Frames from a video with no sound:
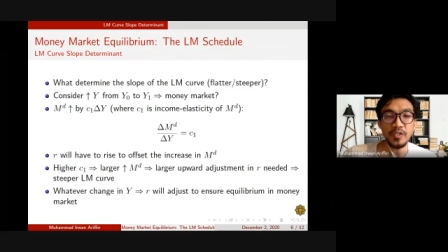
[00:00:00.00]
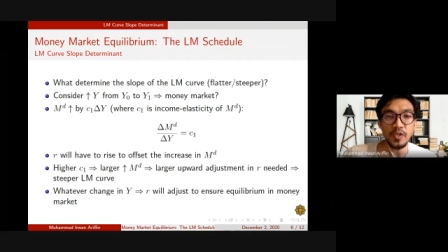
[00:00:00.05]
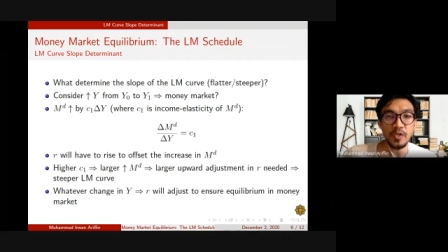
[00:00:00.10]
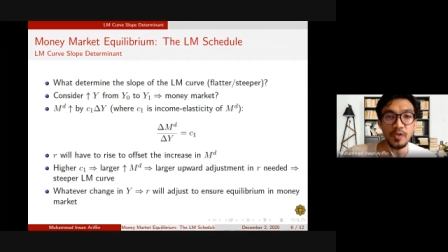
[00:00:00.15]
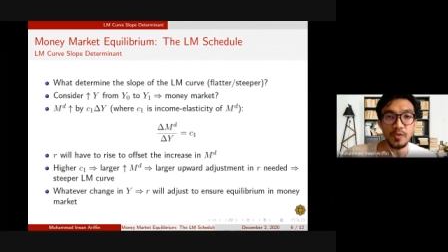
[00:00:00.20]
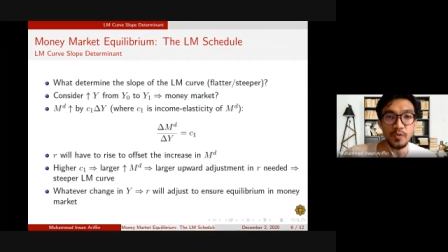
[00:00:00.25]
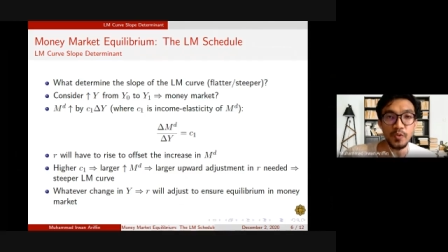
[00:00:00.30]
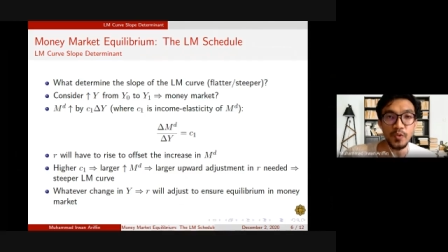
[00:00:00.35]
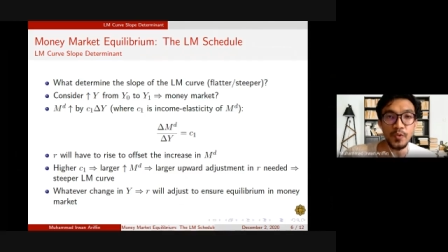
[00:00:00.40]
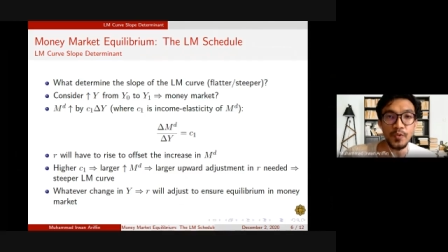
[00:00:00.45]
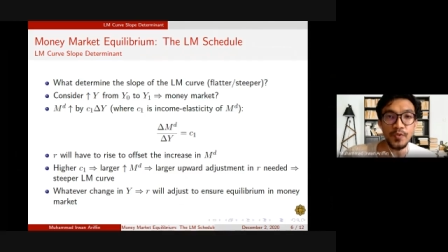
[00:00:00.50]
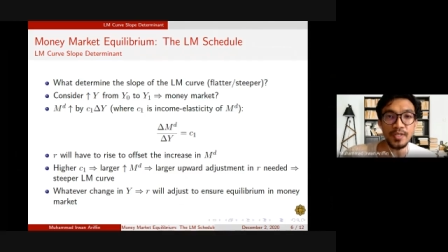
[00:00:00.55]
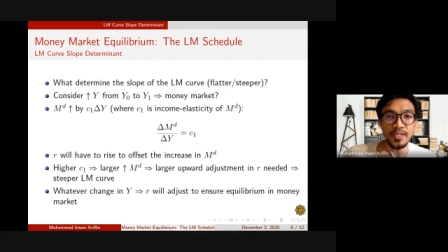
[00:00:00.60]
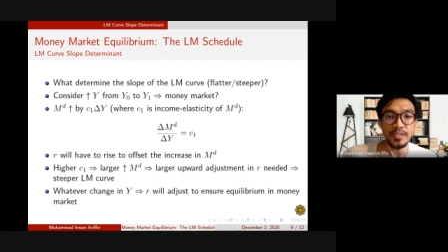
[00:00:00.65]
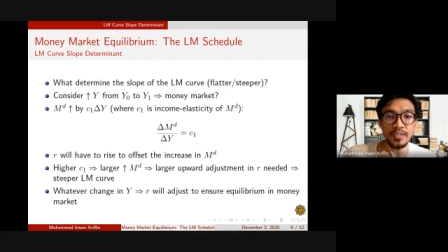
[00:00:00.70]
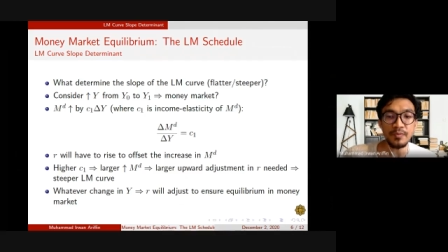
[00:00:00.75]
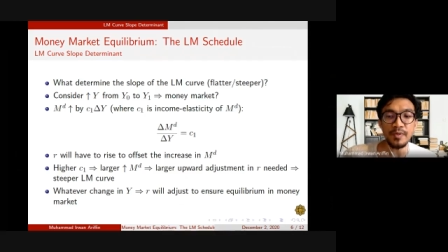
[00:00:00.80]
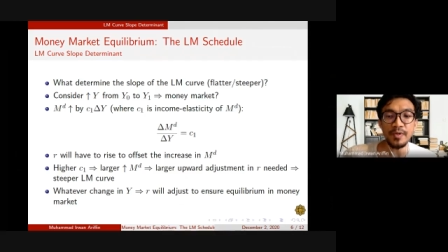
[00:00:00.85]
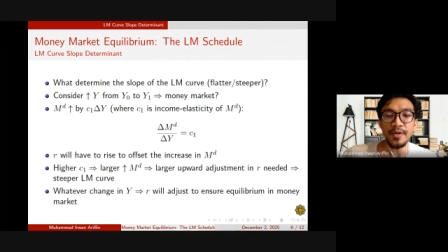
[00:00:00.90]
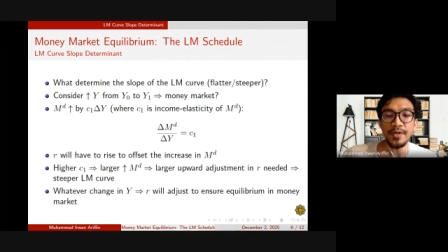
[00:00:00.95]
Now, to do
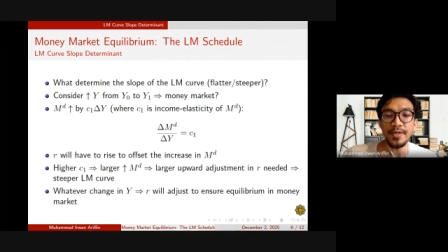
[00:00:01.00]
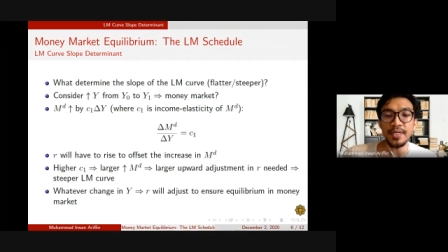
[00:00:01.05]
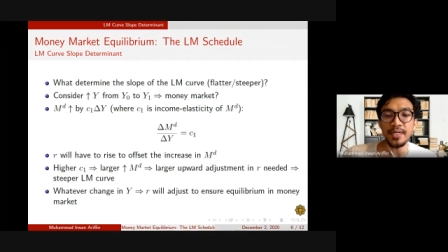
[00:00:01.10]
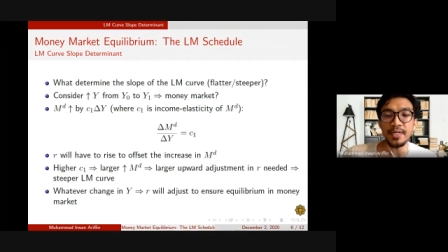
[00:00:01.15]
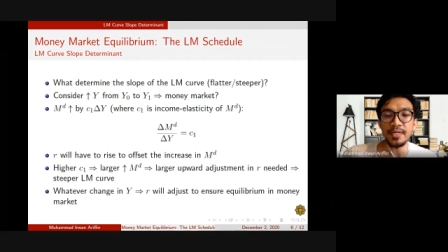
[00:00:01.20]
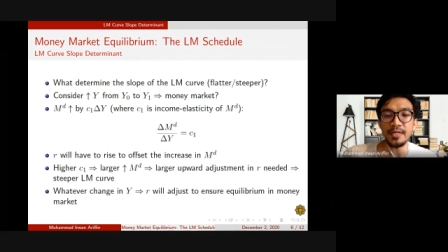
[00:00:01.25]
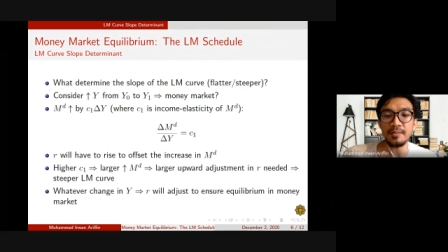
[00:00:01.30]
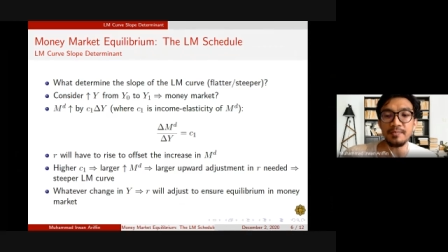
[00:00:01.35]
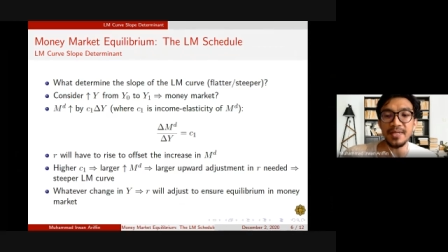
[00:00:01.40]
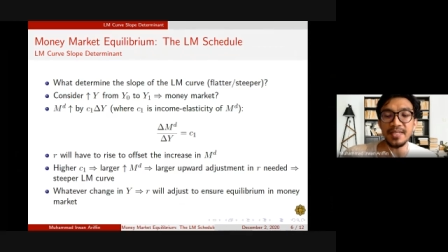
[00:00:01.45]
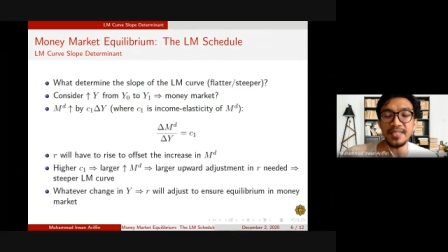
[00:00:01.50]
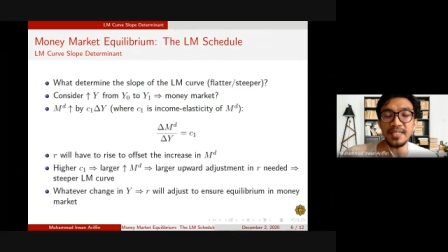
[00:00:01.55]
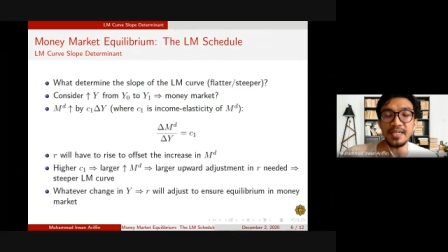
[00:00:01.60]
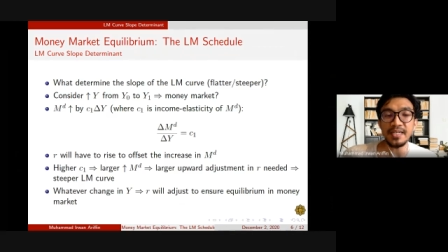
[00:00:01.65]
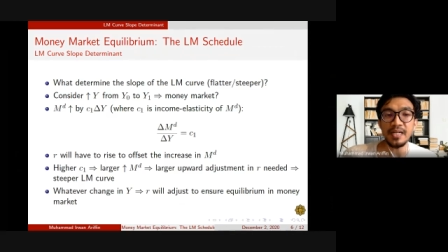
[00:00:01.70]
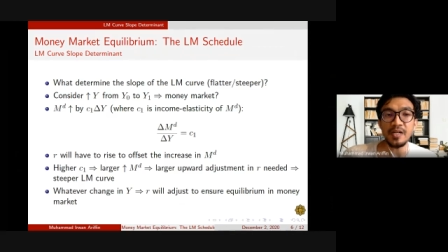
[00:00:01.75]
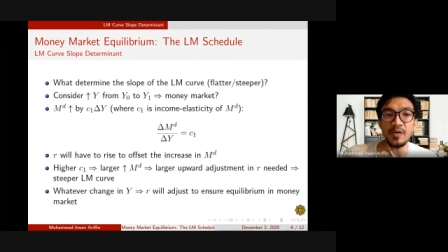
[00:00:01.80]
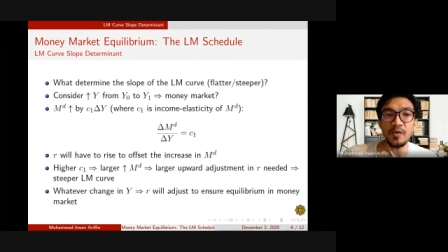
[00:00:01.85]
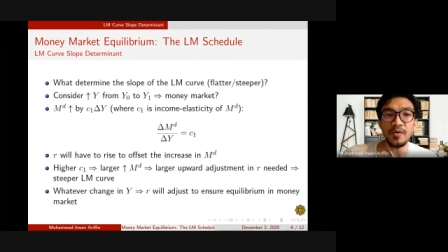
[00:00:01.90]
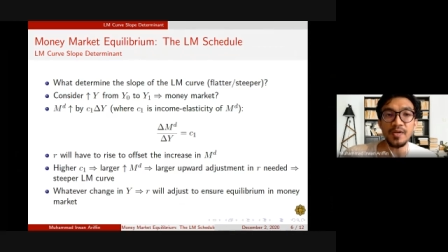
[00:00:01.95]
this, we're going to
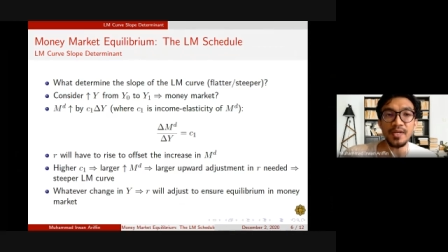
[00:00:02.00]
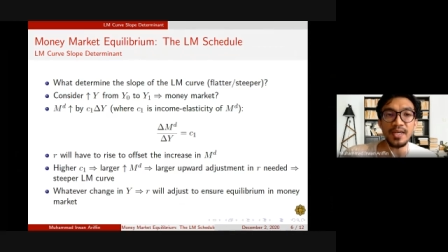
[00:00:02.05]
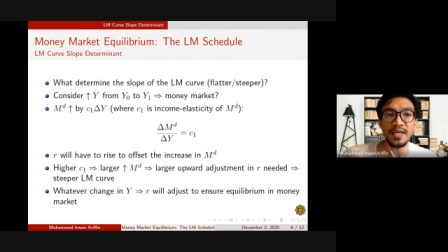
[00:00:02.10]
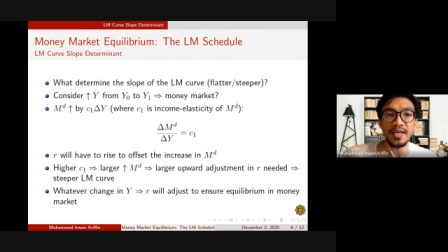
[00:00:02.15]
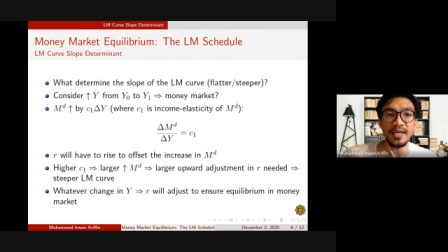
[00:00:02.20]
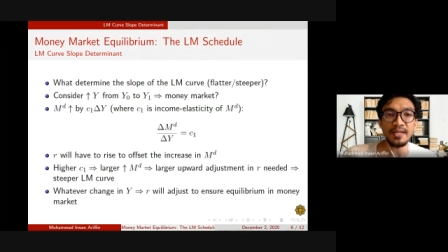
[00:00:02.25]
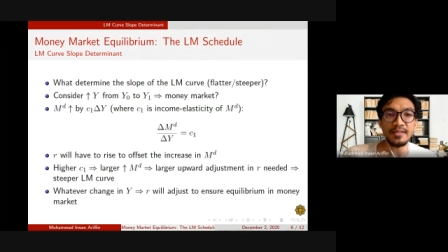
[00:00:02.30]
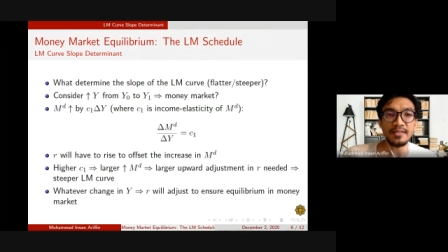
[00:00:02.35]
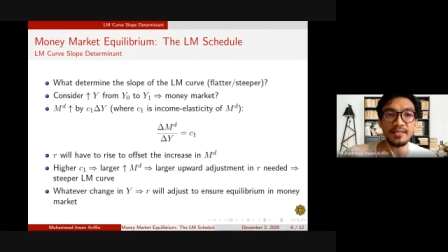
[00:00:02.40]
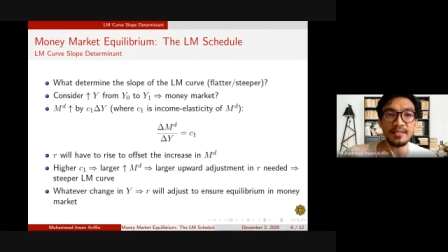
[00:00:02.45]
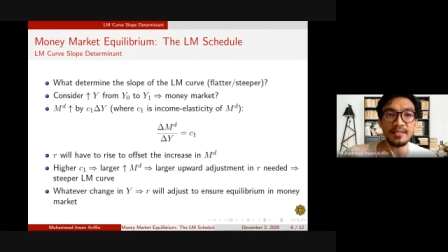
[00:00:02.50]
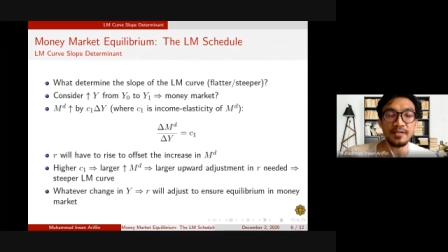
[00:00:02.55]
basically look at,